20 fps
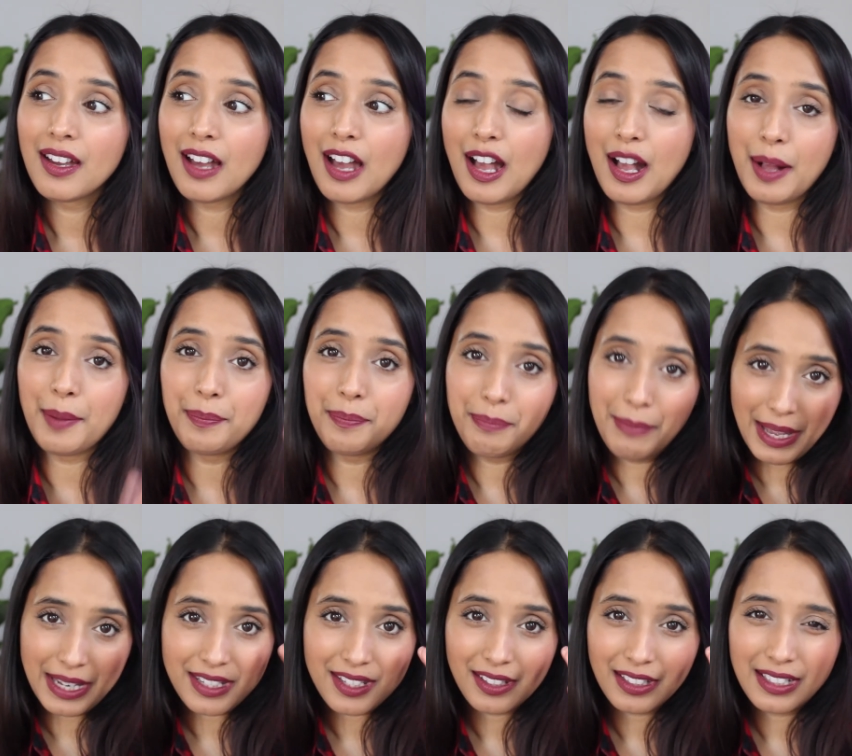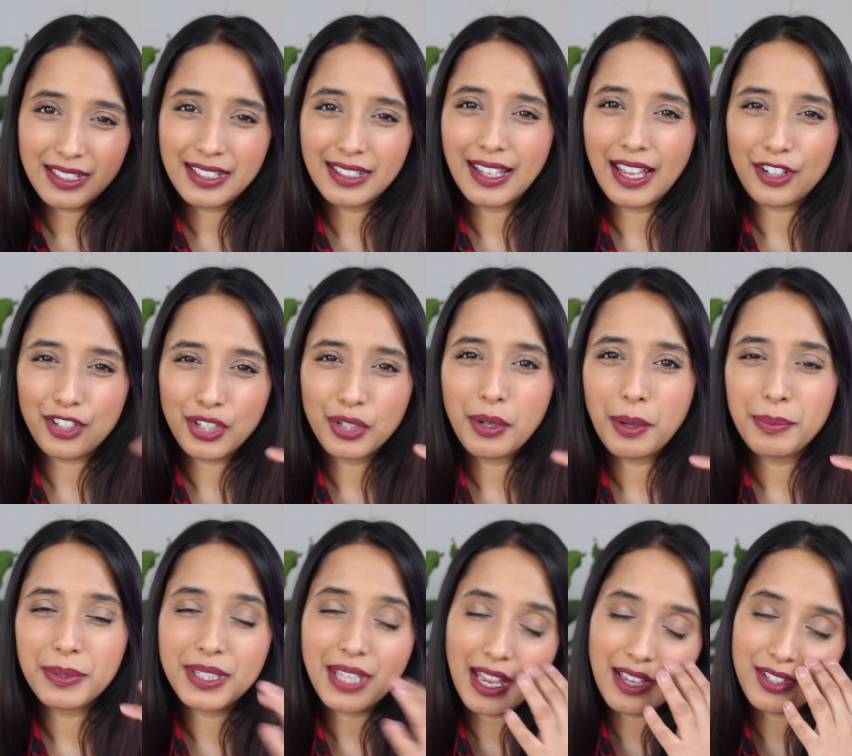mentally, to get too
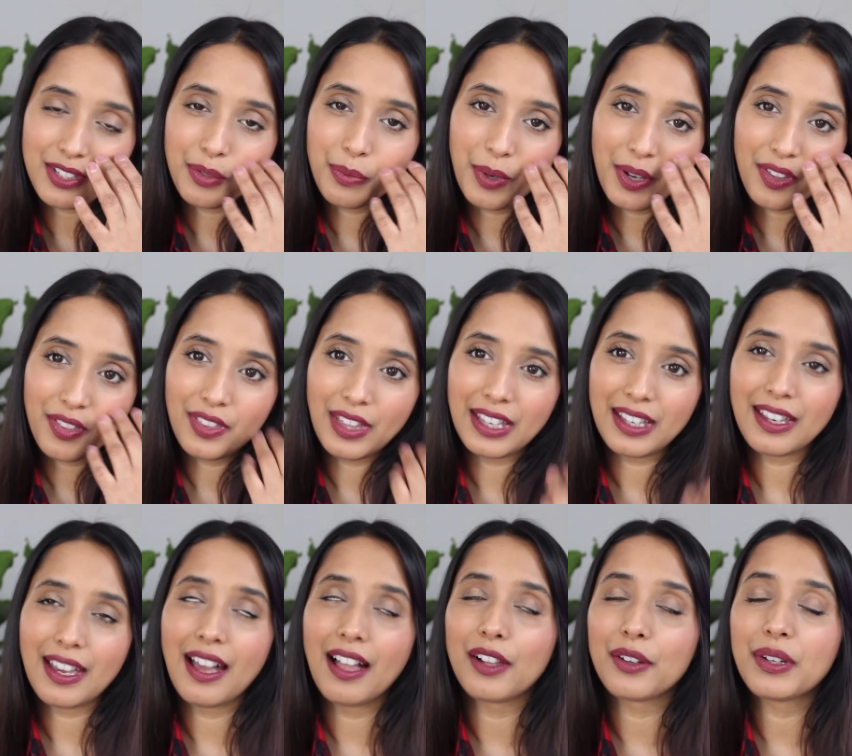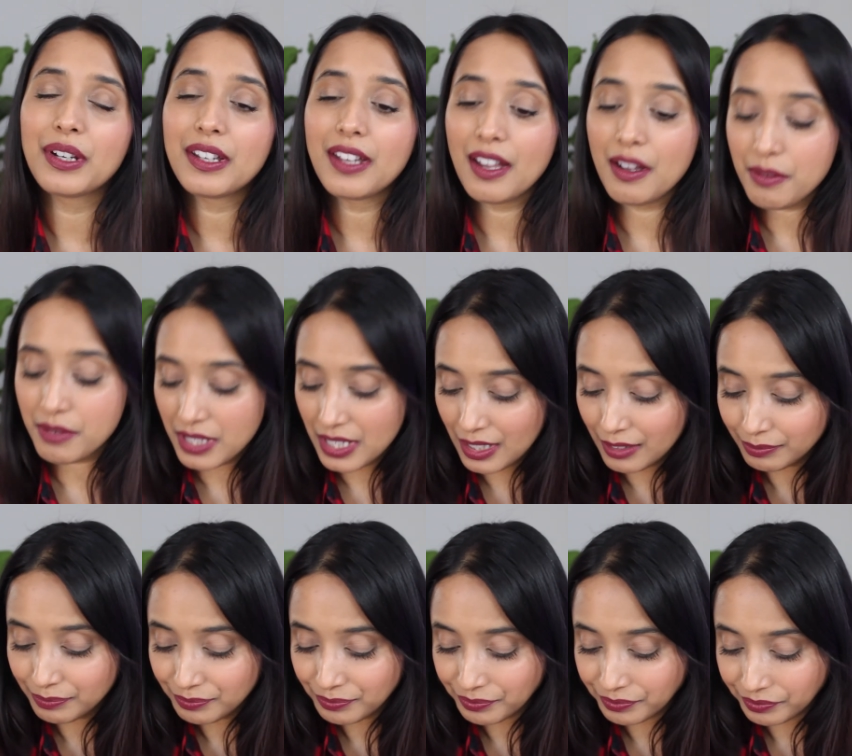obsessed with like calorie
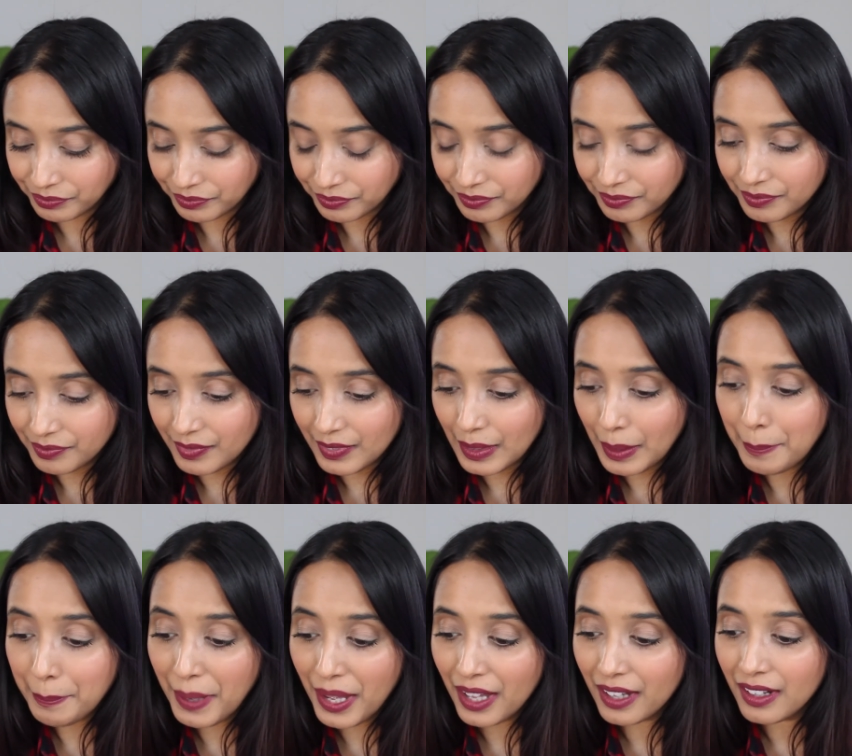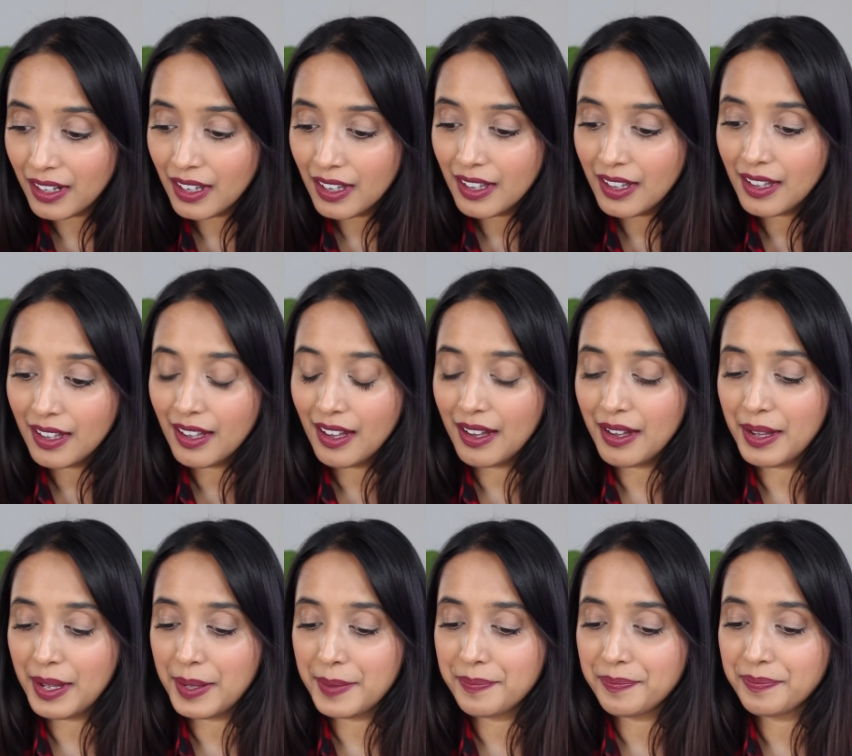counting. But
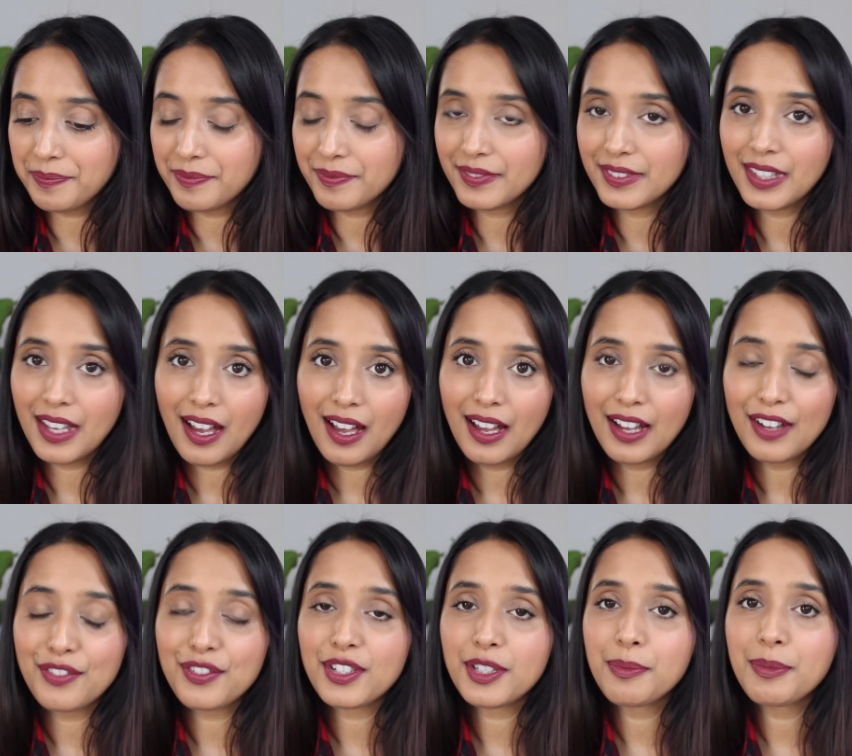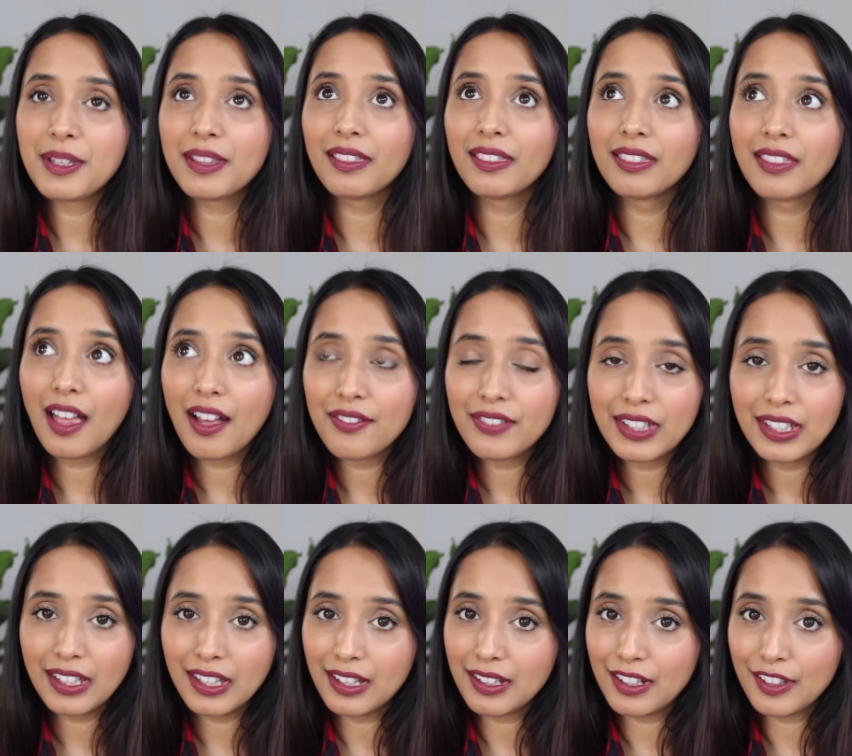yeah, I've just been
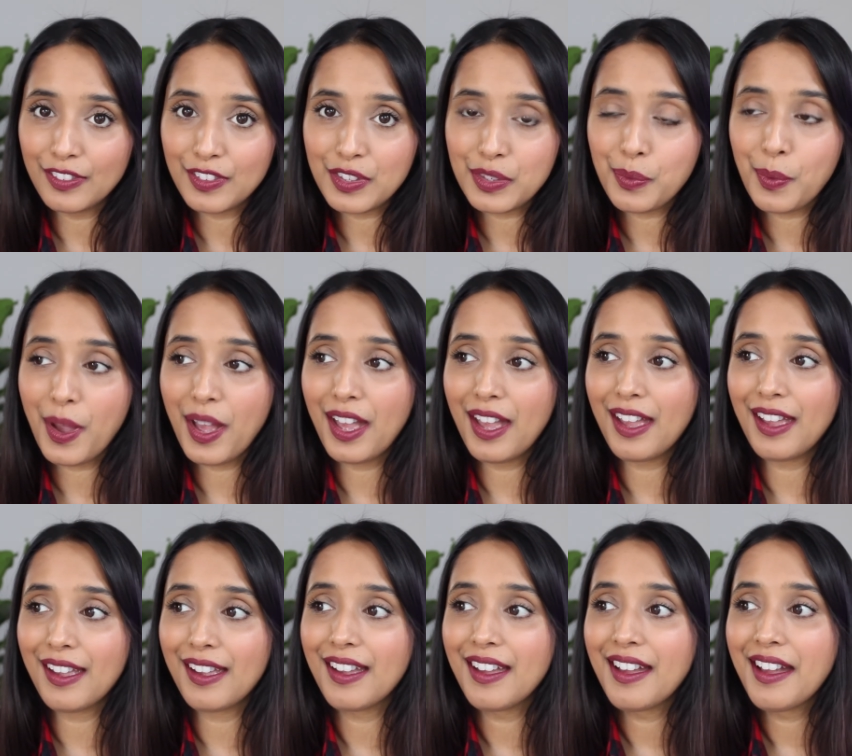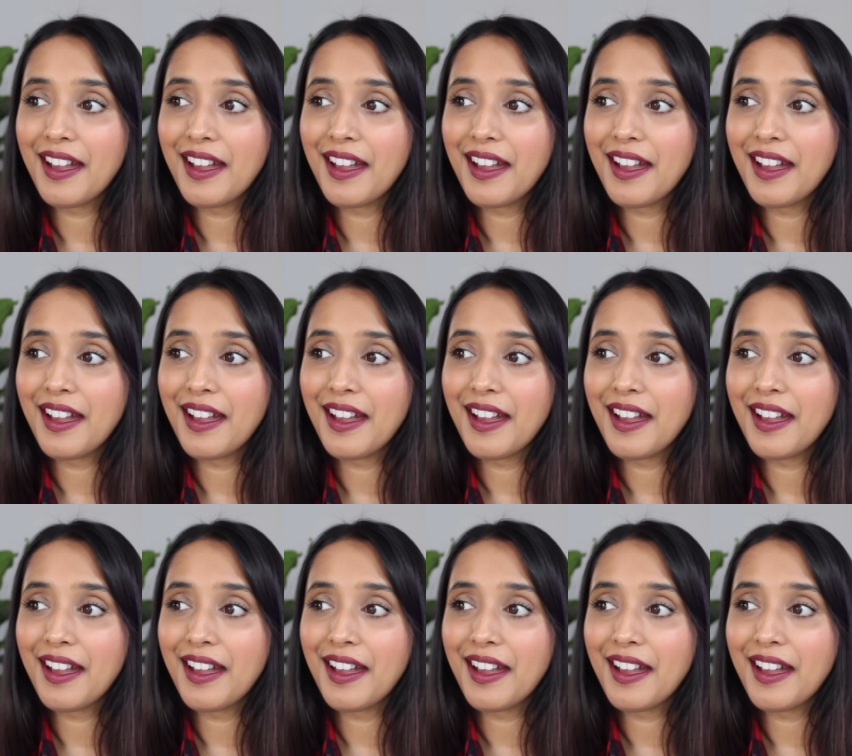loving eating this way.